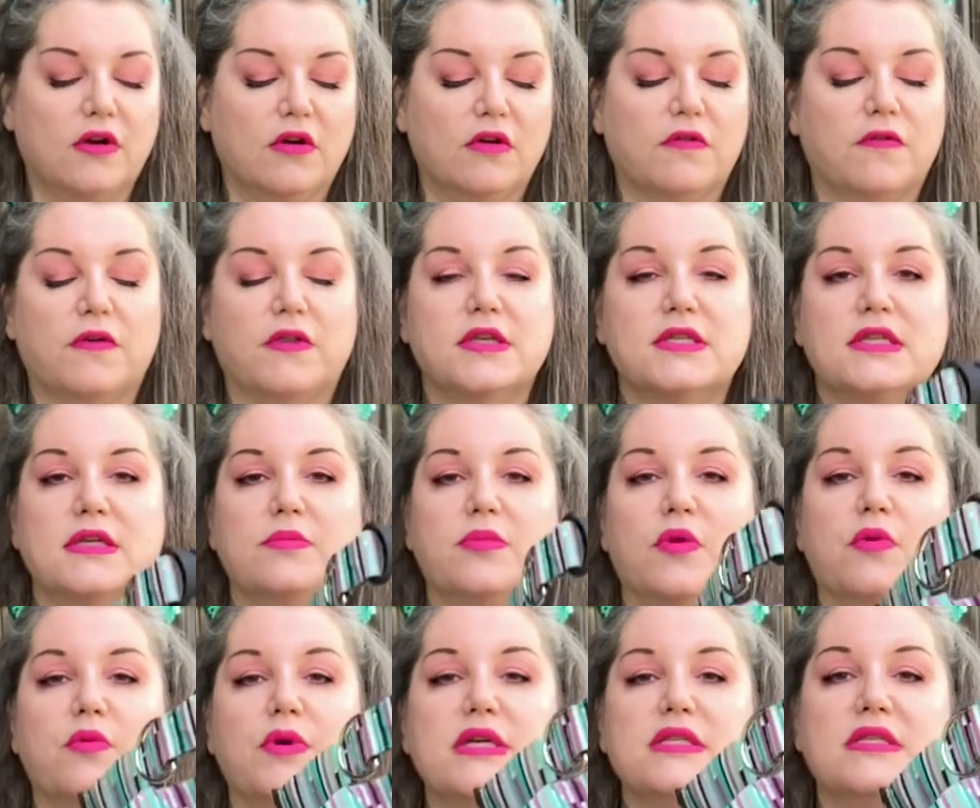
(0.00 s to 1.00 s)
for the simple
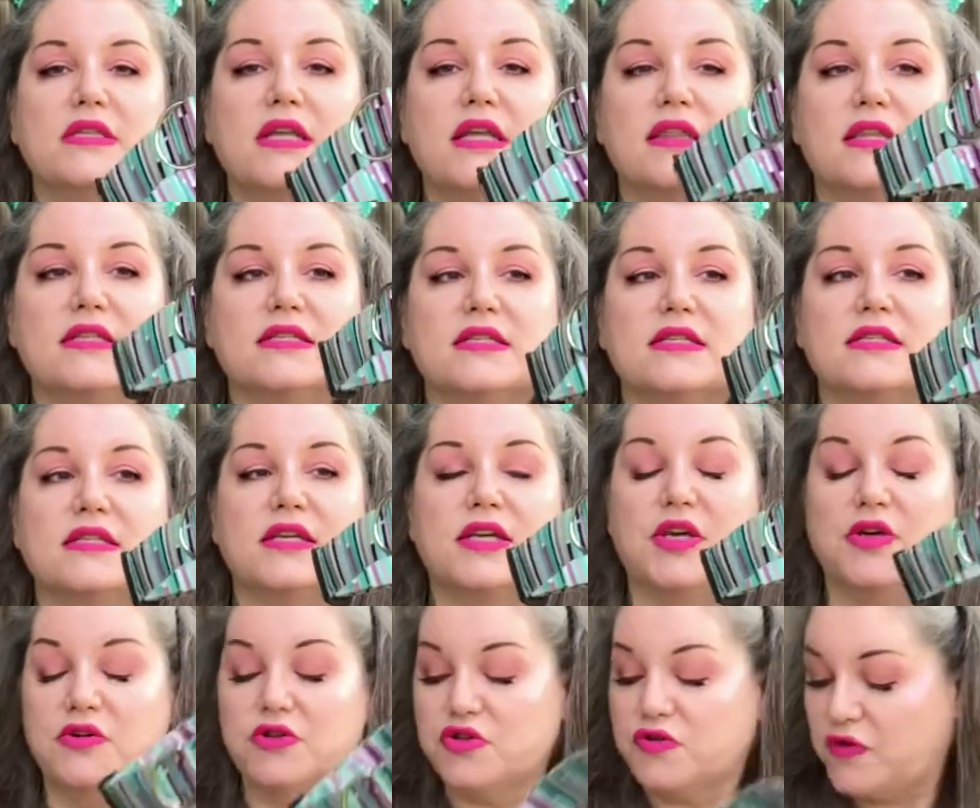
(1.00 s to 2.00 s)
reason that this is a
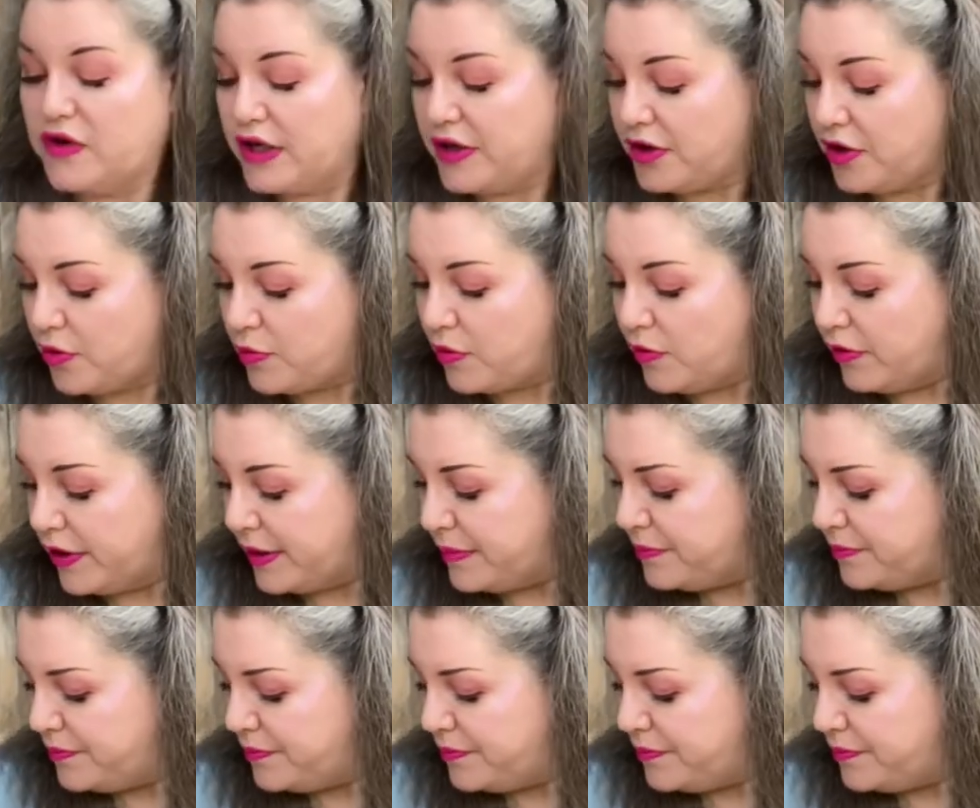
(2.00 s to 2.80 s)
huge failure point.